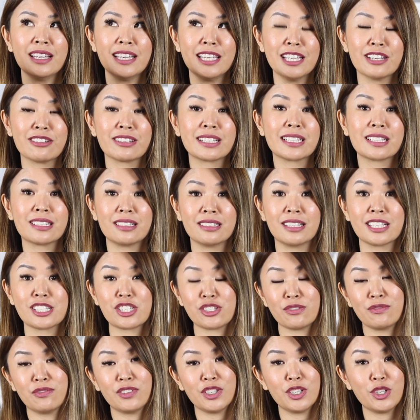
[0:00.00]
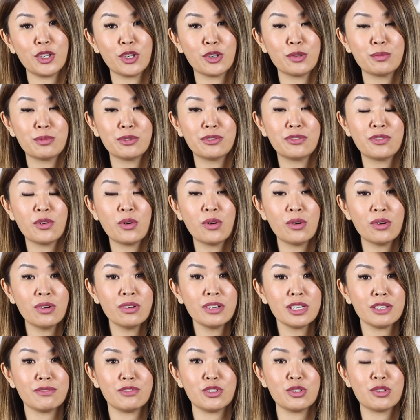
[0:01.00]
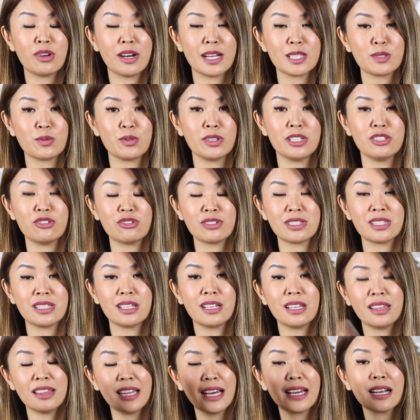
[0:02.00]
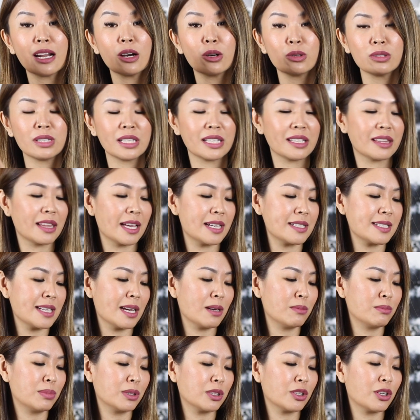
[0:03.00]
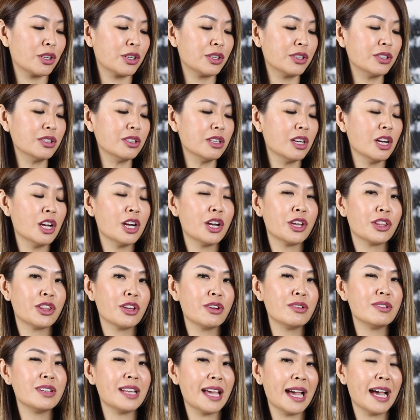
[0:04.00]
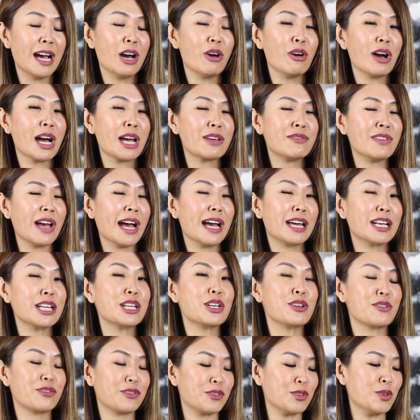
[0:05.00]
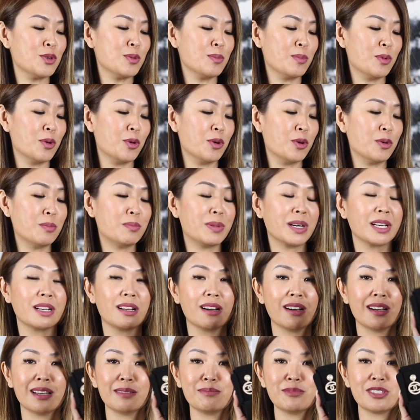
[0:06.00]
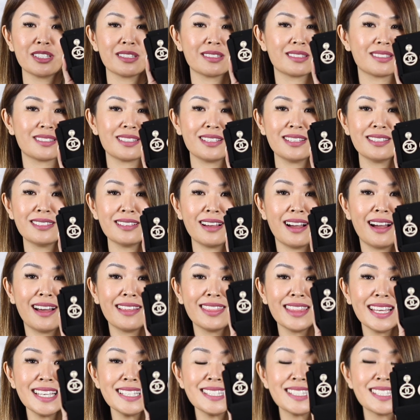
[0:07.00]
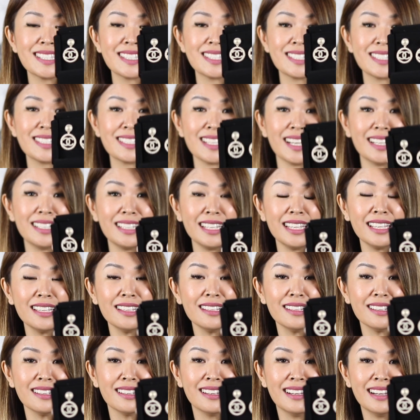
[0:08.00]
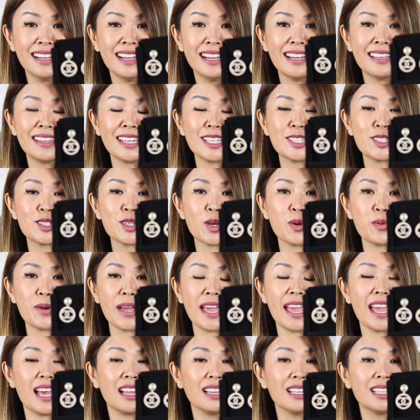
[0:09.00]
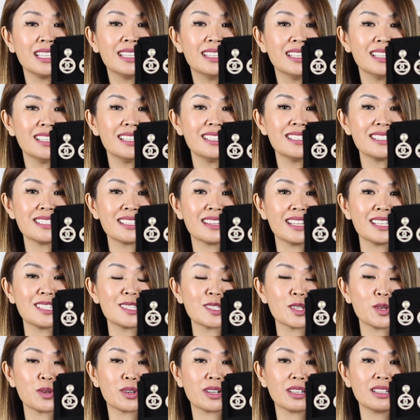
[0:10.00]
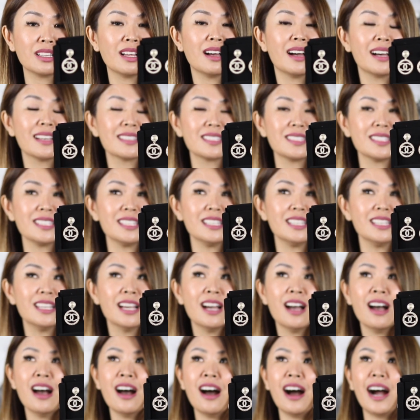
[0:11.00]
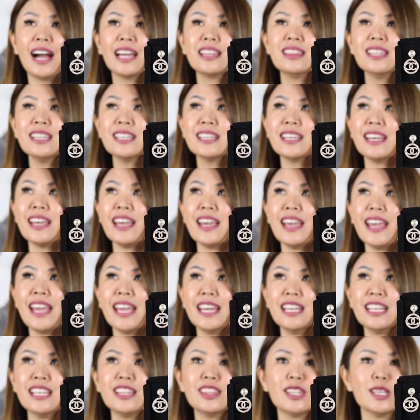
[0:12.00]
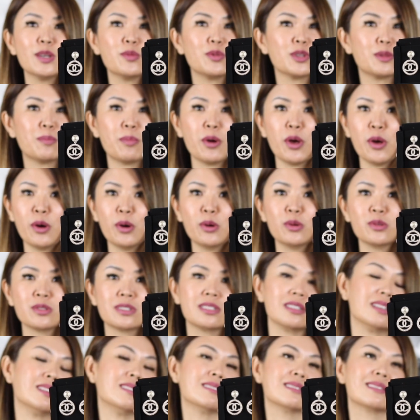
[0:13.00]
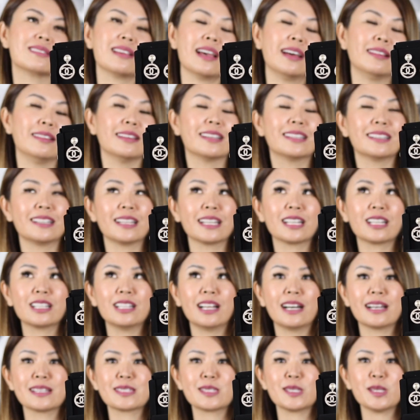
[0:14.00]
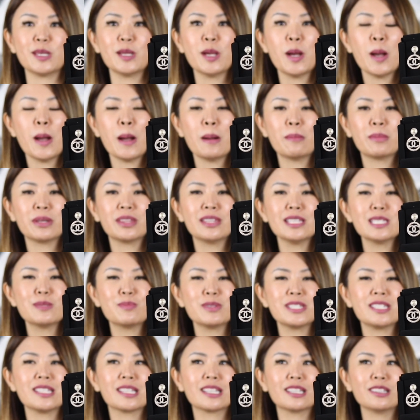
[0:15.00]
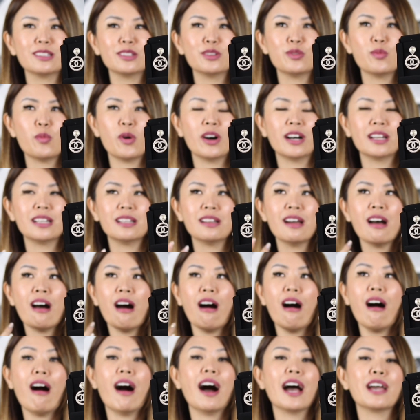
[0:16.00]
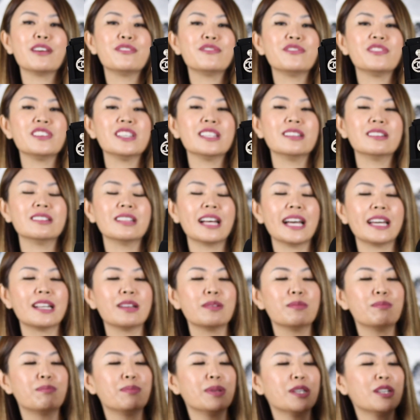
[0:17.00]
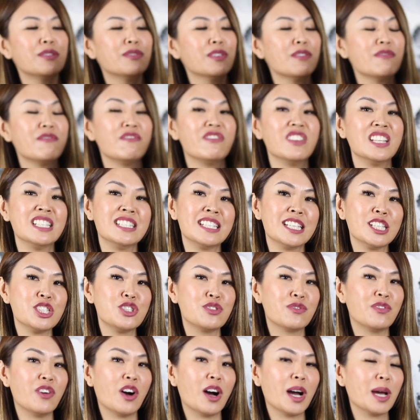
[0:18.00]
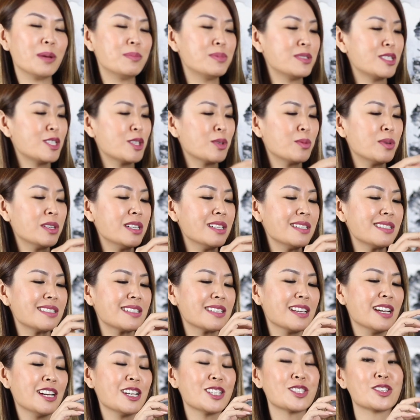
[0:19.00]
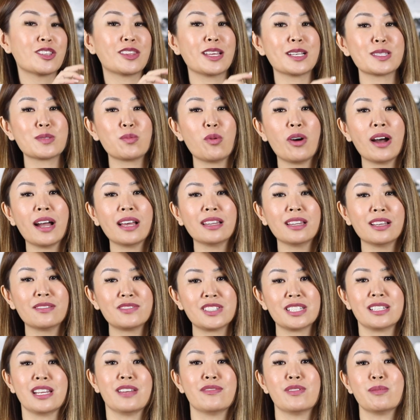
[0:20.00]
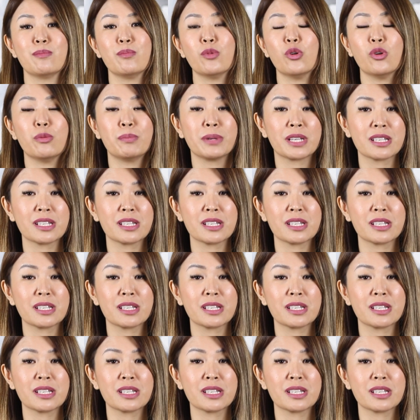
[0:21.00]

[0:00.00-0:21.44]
earring collection video before. If you guys were interested in that, I'll link that down below. Though now I've added a few more, but I'm just, aren't they stunning? They're so elegant, they're so classy. I think anything with pearls is elegant and classy, but this particular one I feel had a bit of a vintage vibe to it. So that's why I loved it even more,